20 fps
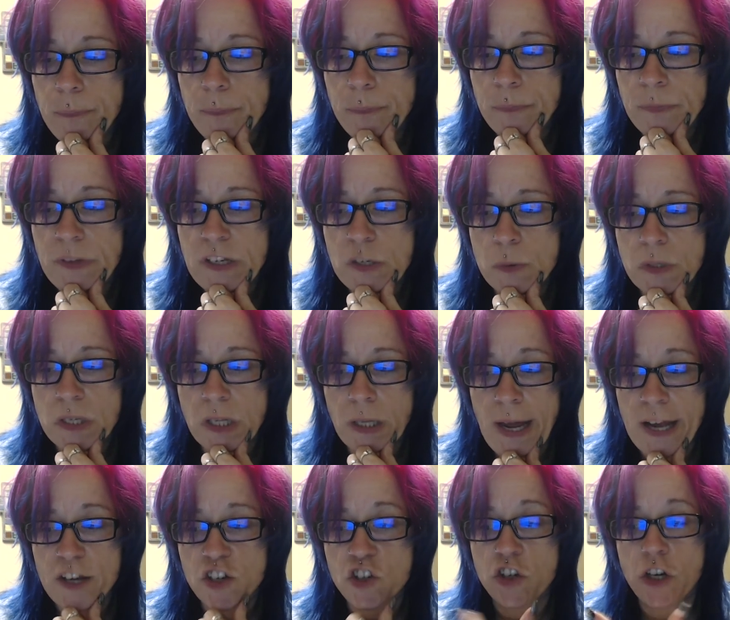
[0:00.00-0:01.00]
this was the
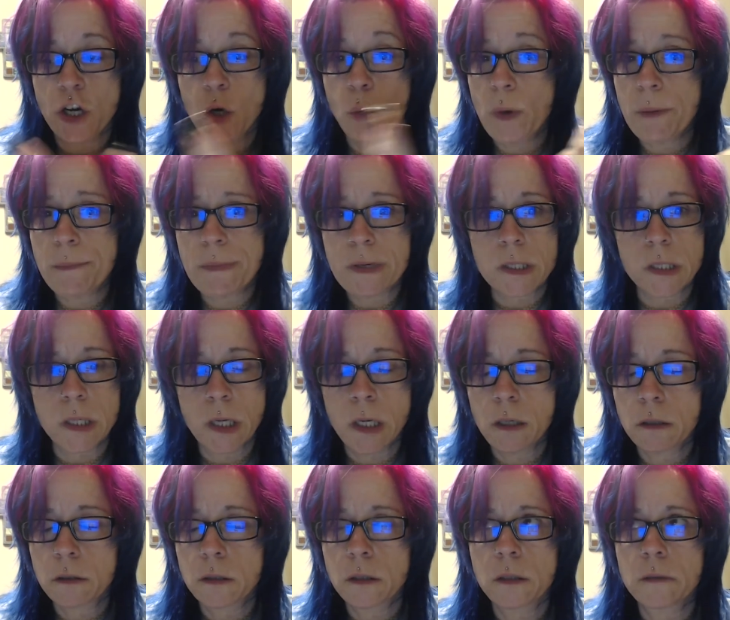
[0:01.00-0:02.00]
last year. We missed it.
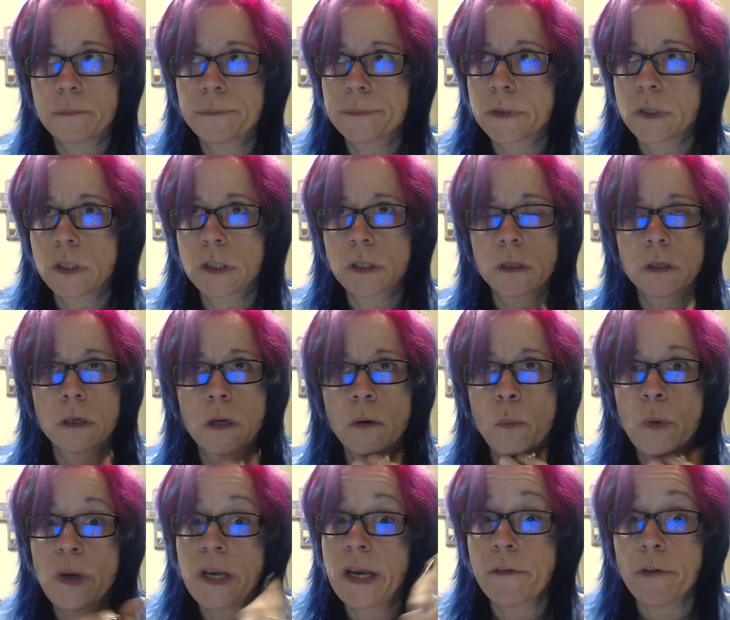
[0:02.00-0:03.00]

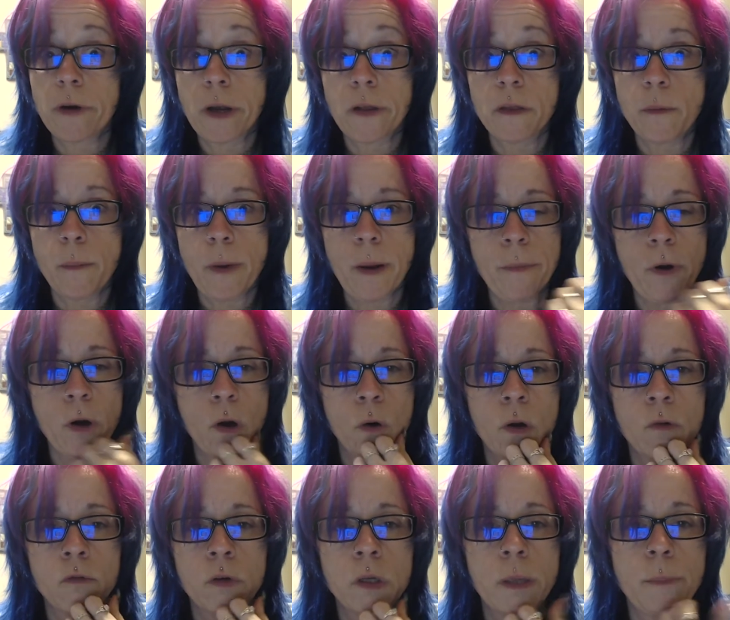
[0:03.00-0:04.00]
We never get the memo.
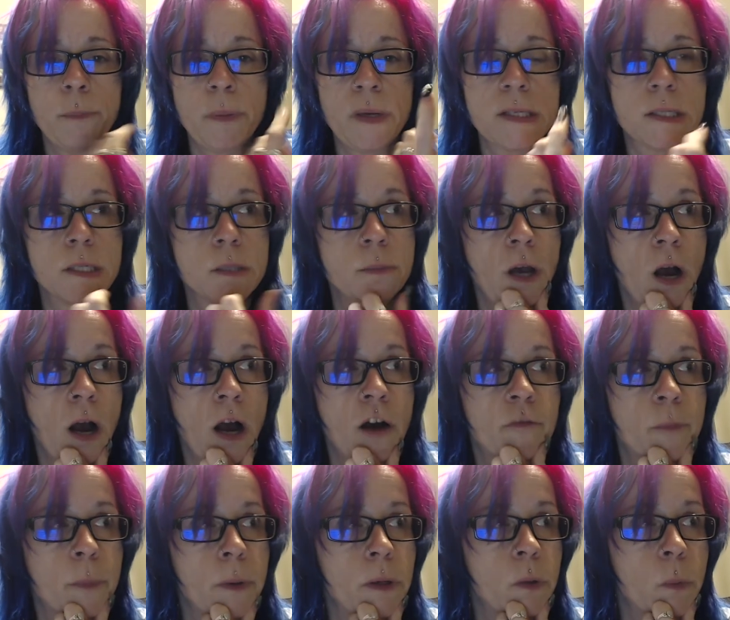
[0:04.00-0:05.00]
It really pisses me off,
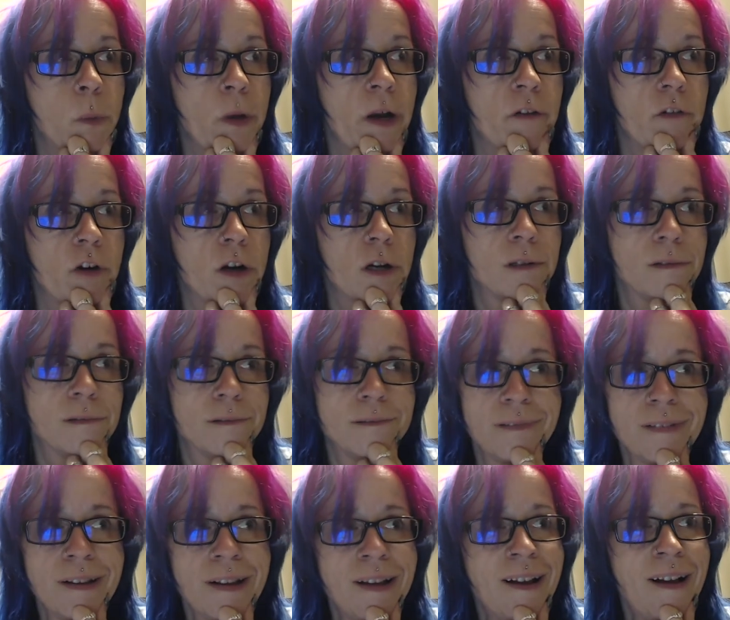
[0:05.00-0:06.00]
but whatever.
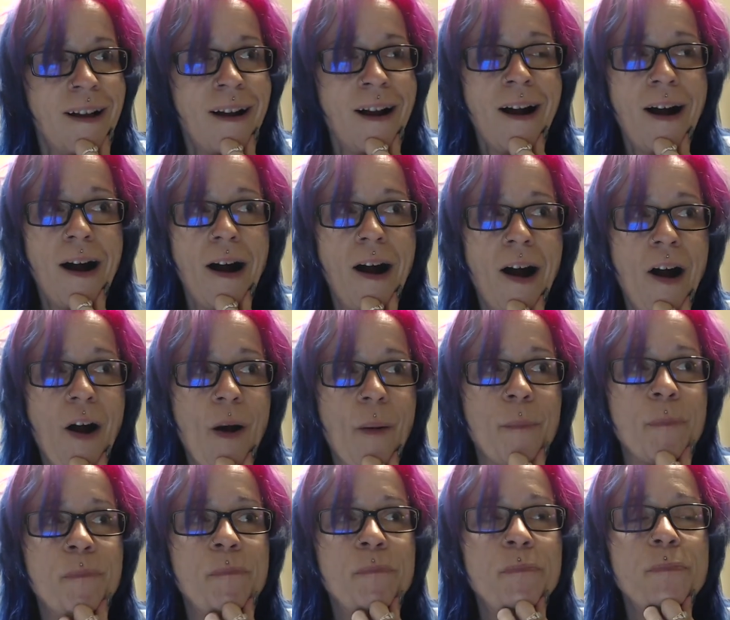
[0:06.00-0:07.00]

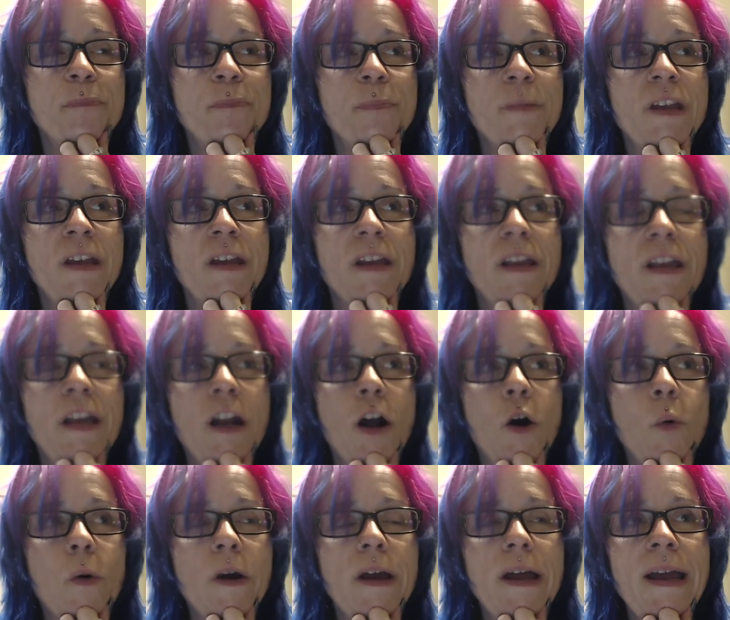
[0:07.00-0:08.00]
Um, you
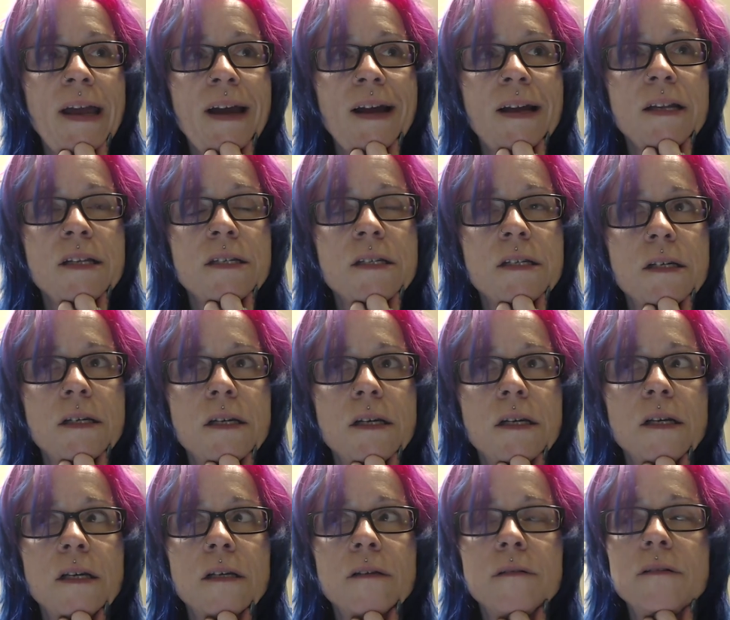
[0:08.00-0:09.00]
know, and,
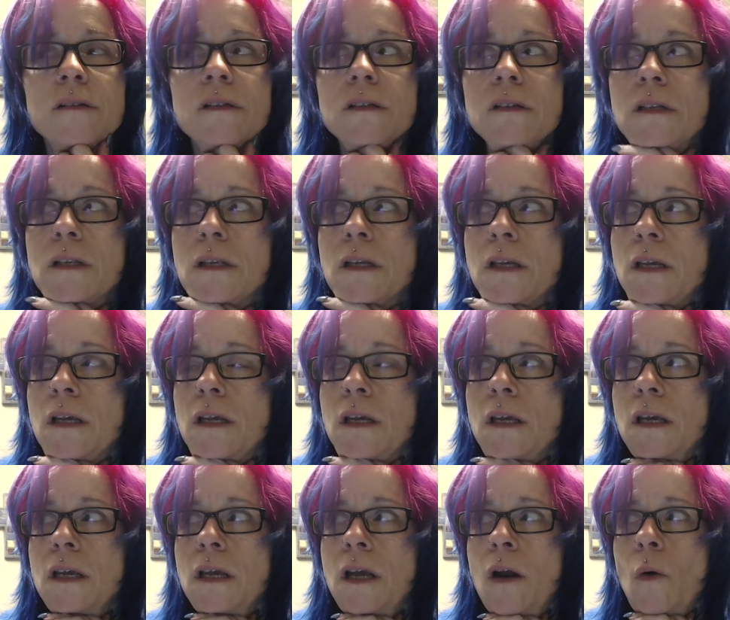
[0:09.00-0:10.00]

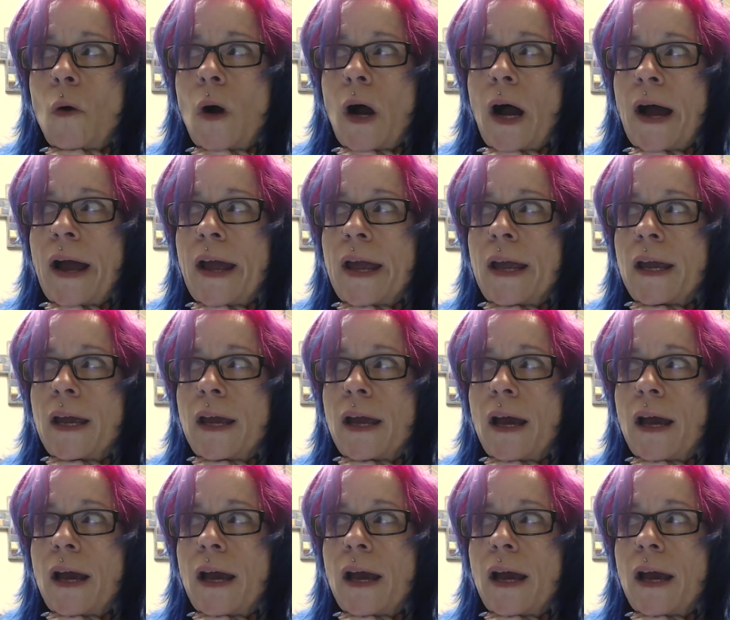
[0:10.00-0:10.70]
you know, I,